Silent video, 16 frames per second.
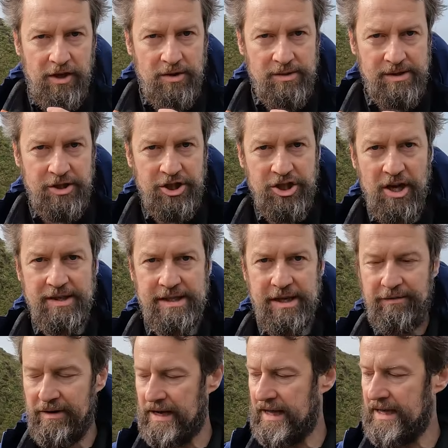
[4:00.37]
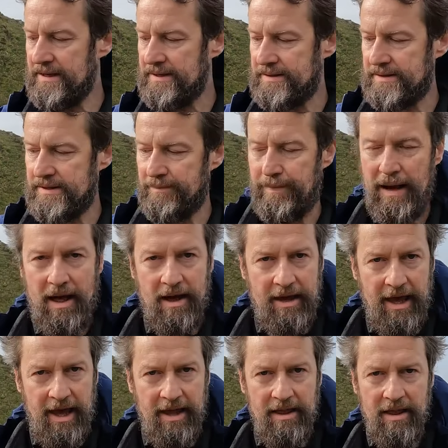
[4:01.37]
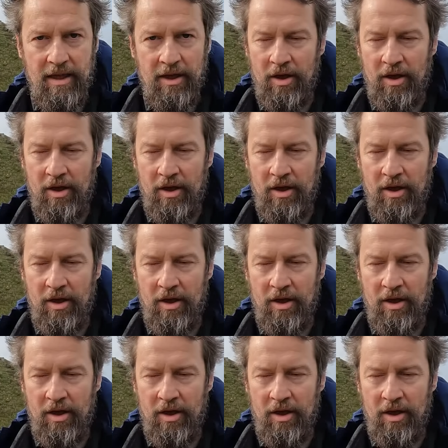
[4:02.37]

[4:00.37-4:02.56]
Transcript: use a shutter release to plug in,